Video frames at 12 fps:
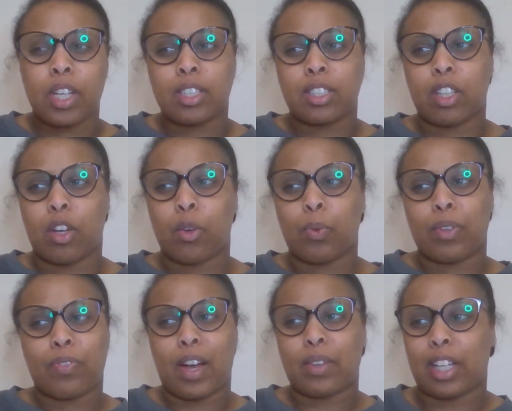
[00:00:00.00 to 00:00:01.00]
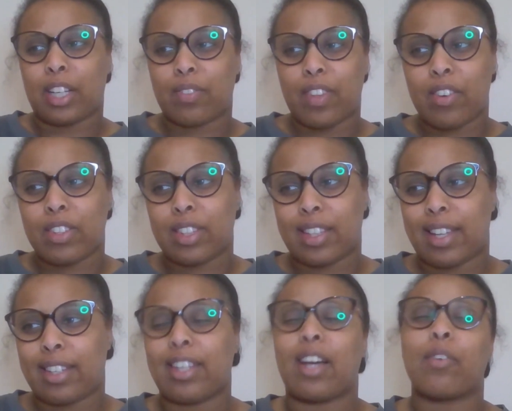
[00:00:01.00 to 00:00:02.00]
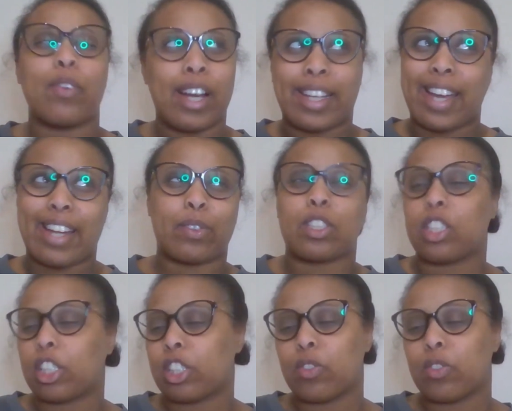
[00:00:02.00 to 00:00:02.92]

So we found out there and then that, again, it was